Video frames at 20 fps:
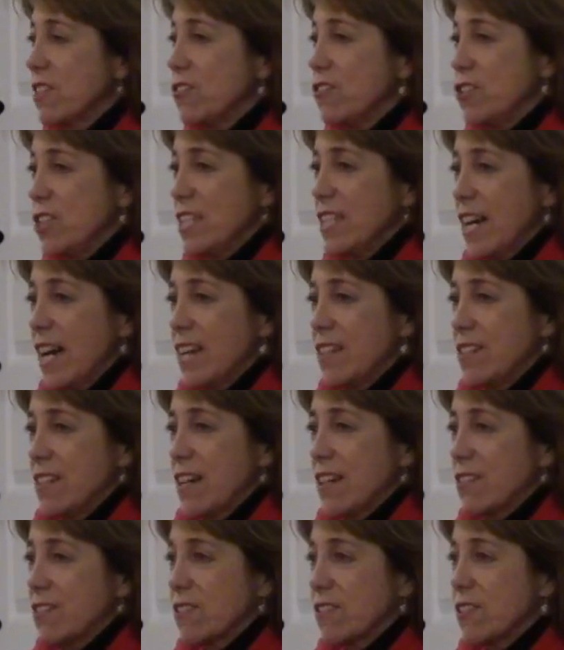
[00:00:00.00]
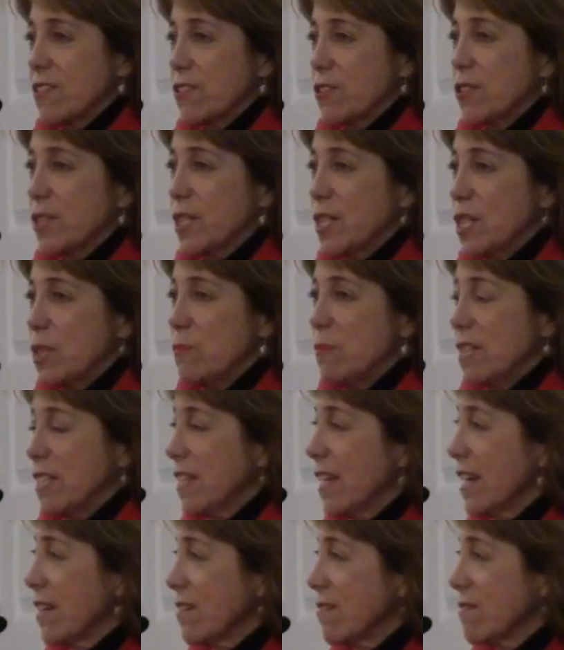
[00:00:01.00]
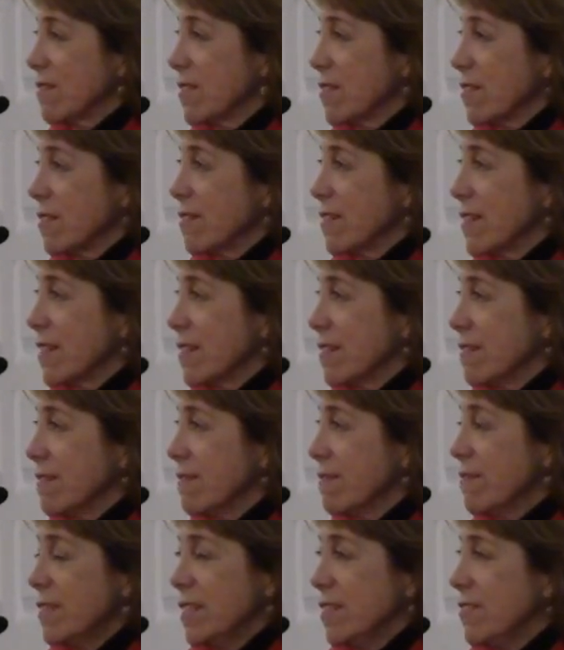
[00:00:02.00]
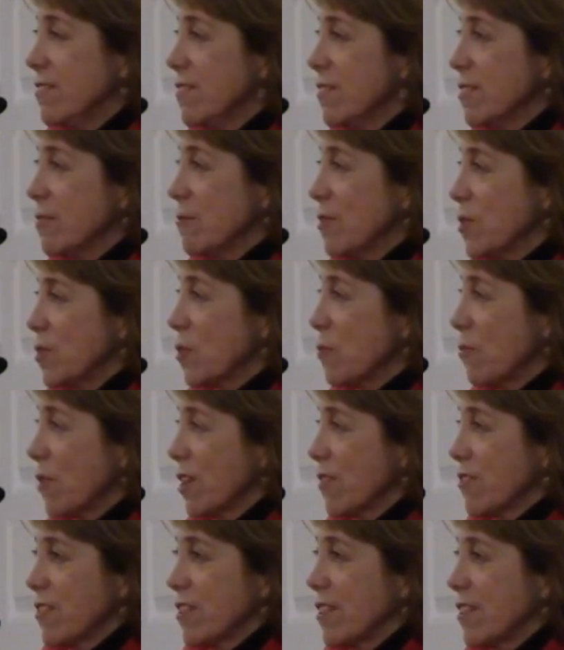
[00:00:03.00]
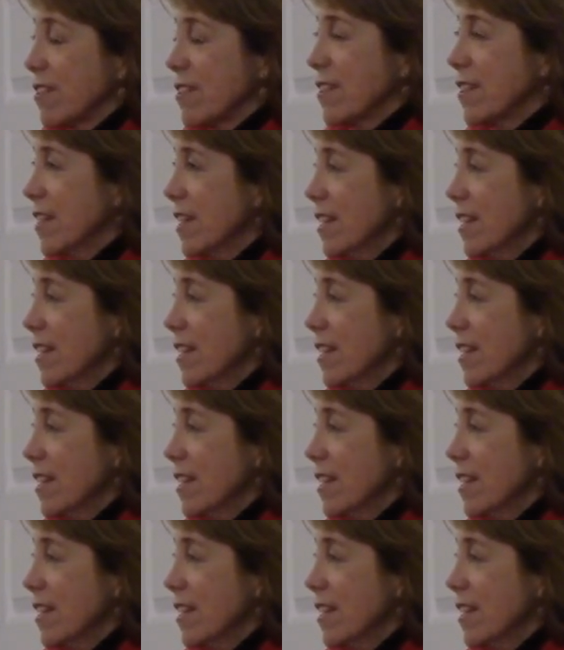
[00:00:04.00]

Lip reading: the GI doctor, is looking at me like, so what are you doing with your brother here?